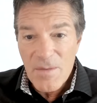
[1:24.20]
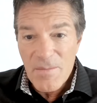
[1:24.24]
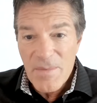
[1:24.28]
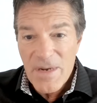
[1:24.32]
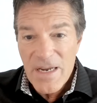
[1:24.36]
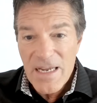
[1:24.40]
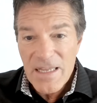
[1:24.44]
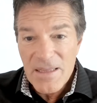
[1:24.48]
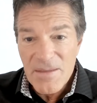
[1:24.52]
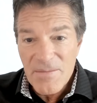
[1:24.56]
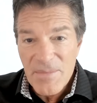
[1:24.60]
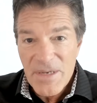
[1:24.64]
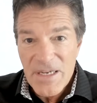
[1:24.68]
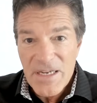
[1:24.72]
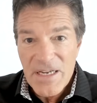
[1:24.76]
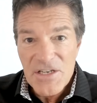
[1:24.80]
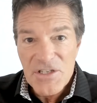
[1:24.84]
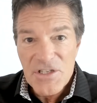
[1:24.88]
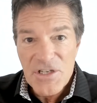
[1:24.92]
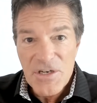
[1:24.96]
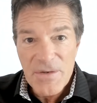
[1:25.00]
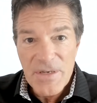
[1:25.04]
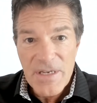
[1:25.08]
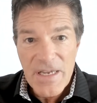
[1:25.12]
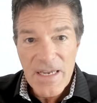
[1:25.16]
hidden
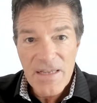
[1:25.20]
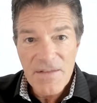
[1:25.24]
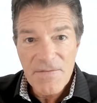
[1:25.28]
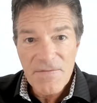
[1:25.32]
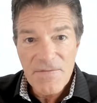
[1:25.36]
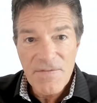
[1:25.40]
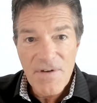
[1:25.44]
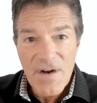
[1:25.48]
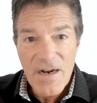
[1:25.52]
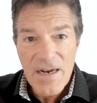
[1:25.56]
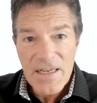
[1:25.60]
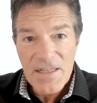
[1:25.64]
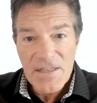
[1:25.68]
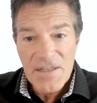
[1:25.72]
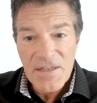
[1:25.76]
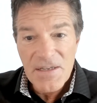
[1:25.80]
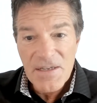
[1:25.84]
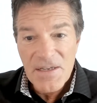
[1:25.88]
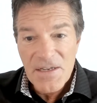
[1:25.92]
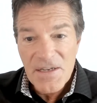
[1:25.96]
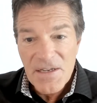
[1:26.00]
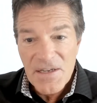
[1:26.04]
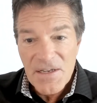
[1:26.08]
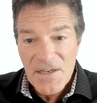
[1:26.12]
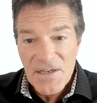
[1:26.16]
because you can't find
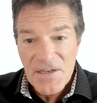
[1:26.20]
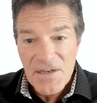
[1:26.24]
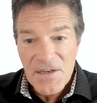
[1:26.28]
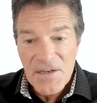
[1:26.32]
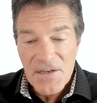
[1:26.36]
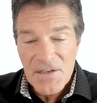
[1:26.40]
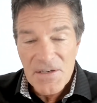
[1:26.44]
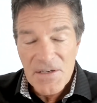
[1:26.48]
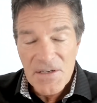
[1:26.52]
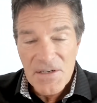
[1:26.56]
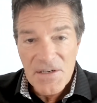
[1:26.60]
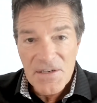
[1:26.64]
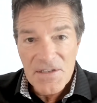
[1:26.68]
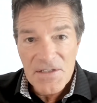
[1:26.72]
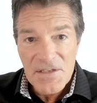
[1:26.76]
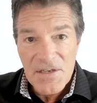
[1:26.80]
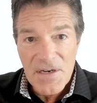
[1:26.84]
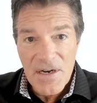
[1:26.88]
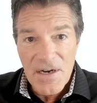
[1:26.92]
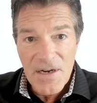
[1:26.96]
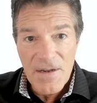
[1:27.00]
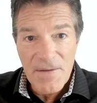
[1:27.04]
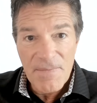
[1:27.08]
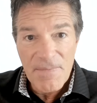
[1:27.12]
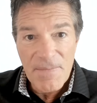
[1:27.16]

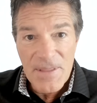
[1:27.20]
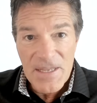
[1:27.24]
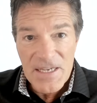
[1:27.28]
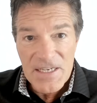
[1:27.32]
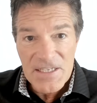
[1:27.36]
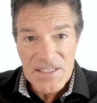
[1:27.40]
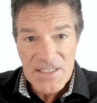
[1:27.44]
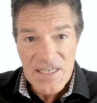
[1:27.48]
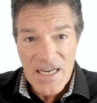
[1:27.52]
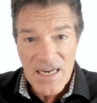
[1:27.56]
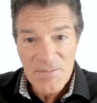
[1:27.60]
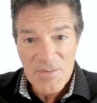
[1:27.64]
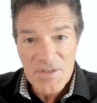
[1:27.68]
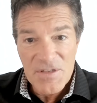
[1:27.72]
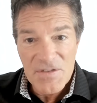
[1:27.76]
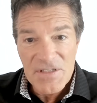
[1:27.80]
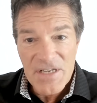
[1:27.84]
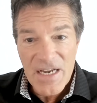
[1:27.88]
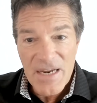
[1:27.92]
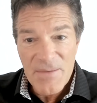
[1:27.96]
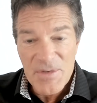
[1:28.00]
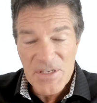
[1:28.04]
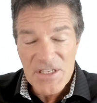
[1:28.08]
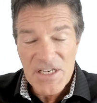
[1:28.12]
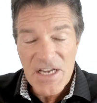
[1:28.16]
these types of
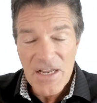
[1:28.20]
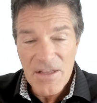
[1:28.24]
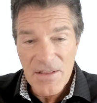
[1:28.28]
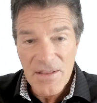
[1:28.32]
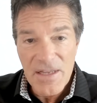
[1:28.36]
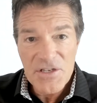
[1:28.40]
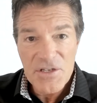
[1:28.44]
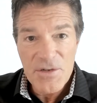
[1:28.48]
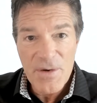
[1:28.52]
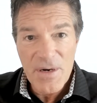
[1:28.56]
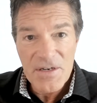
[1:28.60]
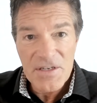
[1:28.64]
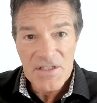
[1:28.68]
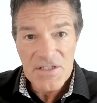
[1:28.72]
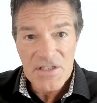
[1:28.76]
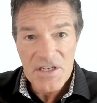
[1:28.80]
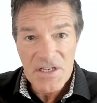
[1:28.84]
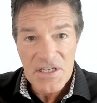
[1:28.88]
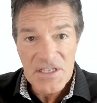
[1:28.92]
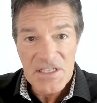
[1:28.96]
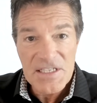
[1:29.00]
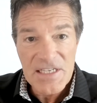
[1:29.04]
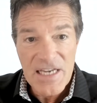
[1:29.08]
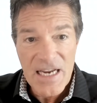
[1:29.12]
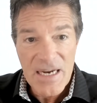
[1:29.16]
segments unless you
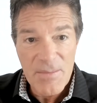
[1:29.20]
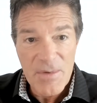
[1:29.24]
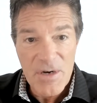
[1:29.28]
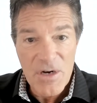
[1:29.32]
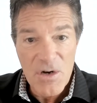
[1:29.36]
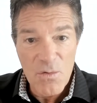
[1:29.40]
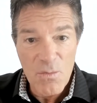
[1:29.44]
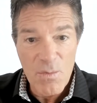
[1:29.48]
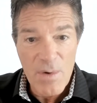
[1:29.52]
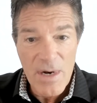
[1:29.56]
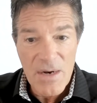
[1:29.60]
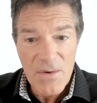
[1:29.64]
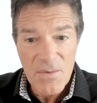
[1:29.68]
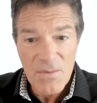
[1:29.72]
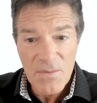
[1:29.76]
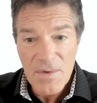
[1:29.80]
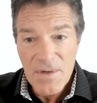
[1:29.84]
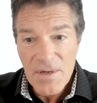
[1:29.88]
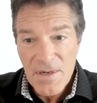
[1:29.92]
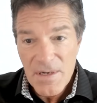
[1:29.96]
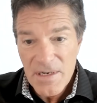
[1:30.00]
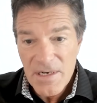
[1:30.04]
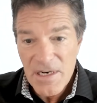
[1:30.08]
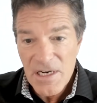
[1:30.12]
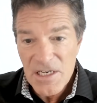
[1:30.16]
actually segment around
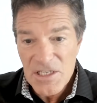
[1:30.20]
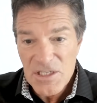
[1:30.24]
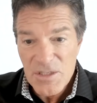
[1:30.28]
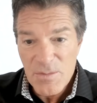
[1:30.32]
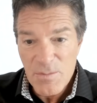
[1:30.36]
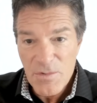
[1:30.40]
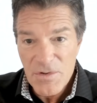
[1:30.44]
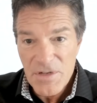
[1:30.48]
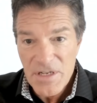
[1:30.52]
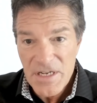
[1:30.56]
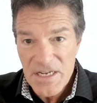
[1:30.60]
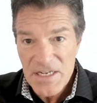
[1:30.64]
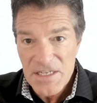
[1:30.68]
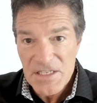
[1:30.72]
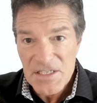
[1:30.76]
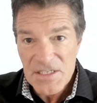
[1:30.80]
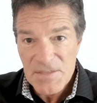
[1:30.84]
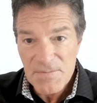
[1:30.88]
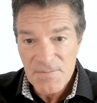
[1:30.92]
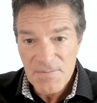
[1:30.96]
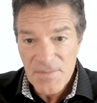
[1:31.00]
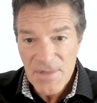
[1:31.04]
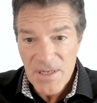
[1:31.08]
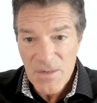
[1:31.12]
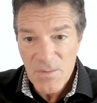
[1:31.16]
customer needs.
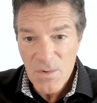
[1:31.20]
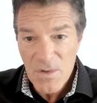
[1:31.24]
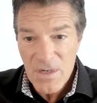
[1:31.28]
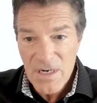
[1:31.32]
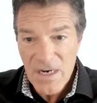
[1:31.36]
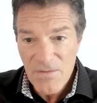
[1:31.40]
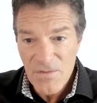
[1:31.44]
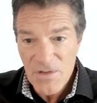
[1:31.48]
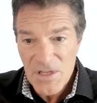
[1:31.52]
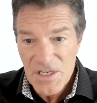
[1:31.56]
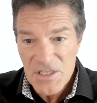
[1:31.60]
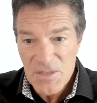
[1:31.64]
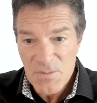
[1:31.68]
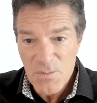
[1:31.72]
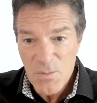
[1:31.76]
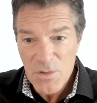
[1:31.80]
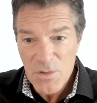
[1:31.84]
And we'll cover this in more